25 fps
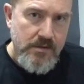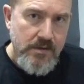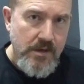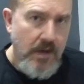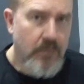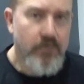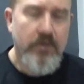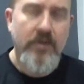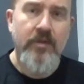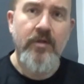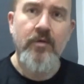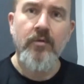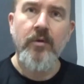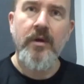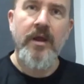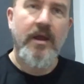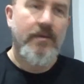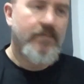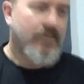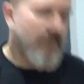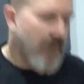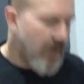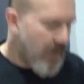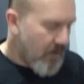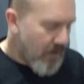Oh, you're still
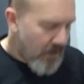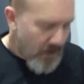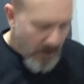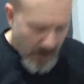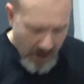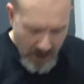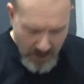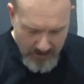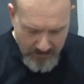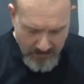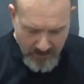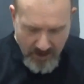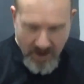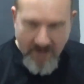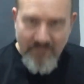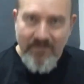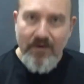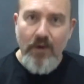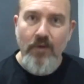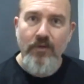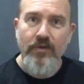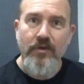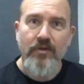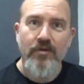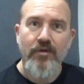here. I
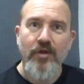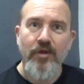forgot to